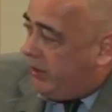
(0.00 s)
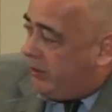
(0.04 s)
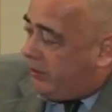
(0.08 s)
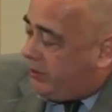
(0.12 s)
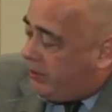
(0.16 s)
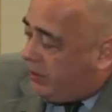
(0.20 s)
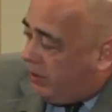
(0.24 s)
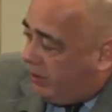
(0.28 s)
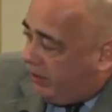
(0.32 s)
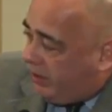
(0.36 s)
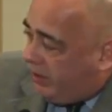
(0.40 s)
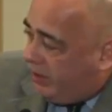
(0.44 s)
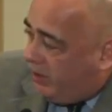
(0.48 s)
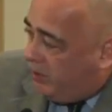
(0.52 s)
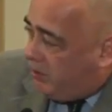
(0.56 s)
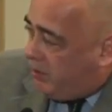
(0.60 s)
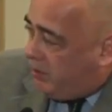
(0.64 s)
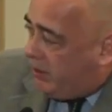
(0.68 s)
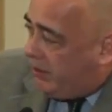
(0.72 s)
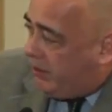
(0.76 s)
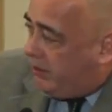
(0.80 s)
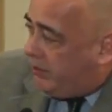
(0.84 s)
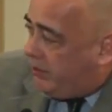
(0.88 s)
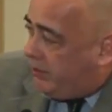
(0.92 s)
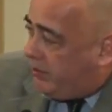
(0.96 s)
They're talking
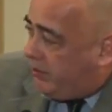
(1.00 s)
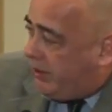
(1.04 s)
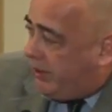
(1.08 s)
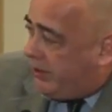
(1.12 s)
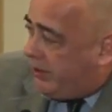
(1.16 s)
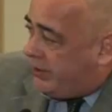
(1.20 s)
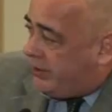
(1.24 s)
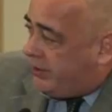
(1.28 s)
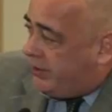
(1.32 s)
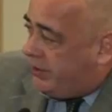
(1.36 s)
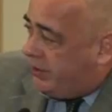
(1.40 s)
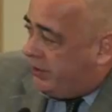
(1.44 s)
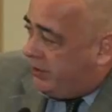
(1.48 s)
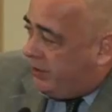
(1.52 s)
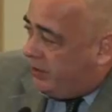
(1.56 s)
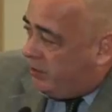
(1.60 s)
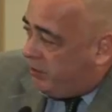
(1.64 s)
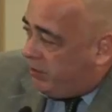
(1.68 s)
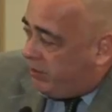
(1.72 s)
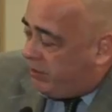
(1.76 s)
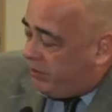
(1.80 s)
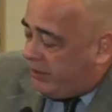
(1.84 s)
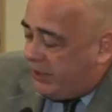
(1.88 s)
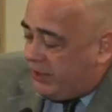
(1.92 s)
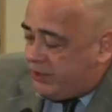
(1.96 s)
about integration and
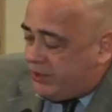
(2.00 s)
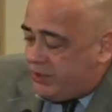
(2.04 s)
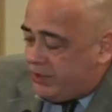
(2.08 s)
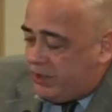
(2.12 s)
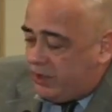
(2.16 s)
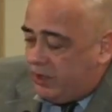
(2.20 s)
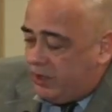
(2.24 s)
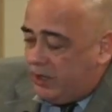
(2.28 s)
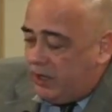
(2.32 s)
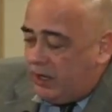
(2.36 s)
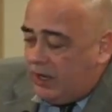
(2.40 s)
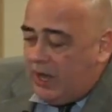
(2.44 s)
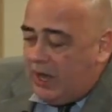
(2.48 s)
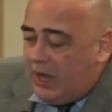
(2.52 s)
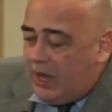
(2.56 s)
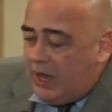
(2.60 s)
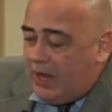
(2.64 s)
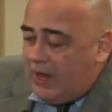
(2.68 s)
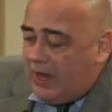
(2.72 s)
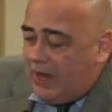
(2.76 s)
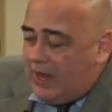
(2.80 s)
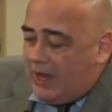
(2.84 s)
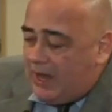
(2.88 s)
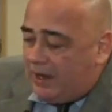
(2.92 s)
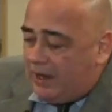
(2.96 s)
immigration,
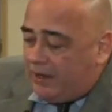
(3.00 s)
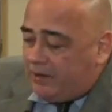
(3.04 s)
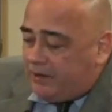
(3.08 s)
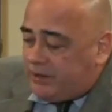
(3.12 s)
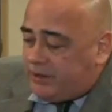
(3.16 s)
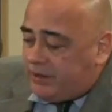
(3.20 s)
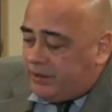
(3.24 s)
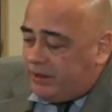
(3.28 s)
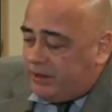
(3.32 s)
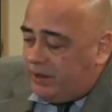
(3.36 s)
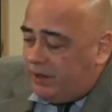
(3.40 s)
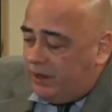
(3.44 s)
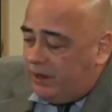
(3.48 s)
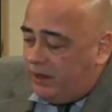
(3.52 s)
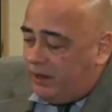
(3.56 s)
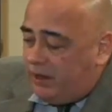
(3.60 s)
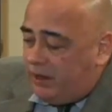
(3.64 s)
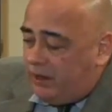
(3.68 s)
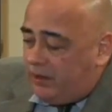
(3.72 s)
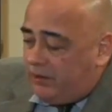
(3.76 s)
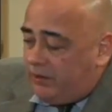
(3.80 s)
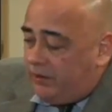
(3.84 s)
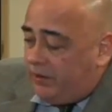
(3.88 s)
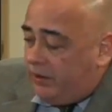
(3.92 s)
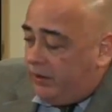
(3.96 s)
and
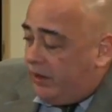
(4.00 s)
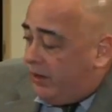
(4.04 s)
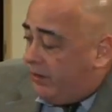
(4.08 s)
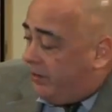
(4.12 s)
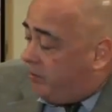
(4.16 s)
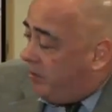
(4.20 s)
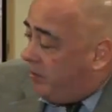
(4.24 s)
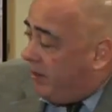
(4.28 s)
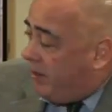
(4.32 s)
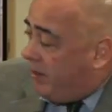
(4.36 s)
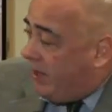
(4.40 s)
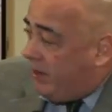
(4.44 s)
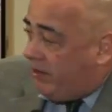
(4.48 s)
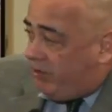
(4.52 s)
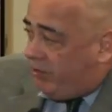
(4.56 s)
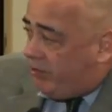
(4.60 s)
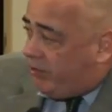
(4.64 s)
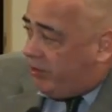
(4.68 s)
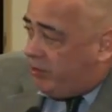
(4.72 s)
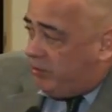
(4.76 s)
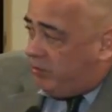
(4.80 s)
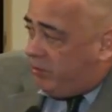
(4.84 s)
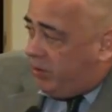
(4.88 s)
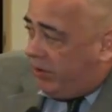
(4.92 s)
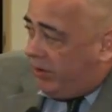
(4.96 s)
the
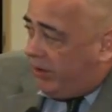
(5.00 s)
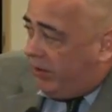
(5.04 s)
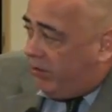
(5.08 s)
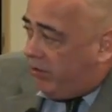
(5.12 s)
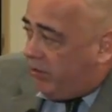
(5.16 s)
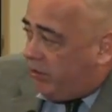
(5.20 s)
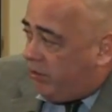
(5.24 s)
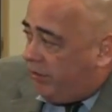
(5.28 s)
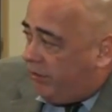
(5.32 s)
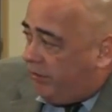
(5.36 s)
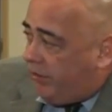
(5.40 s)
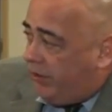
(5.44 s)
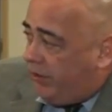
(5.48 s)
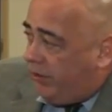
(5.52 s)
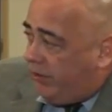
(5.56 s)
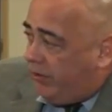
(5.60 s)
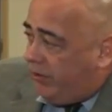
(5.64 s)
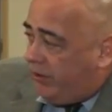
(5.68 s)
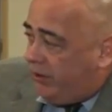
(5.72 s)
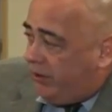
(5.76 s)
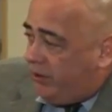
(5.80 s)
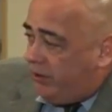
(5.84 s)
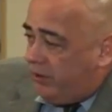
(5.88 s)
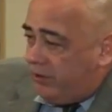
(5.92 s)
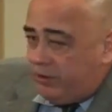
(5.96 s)
mainstream parties are
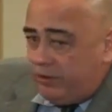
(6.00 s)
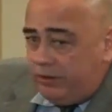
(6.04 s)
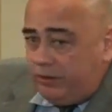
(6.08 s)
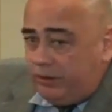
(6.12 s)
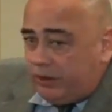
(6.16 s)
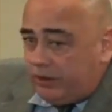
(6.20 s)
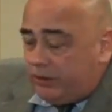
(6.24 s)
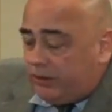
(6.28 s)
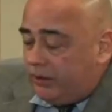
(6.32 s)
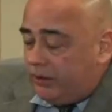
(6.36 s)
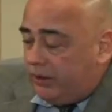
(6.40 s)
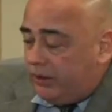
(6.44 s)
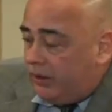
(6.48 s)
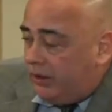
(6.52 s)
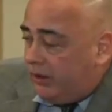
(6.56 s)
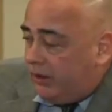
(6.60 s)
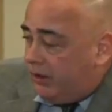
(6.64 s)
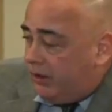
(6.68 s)
refusing to do it.